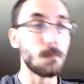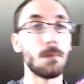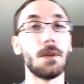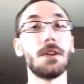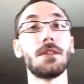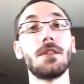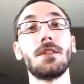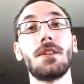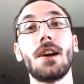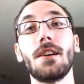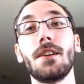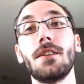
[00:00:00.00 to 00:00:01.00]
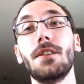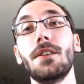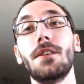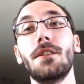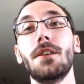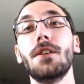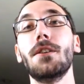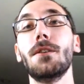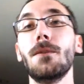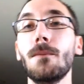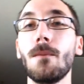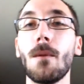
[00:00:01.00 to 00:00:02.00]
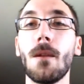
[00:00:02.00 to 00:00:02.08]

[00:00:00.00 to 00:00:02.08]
this is technically illegal,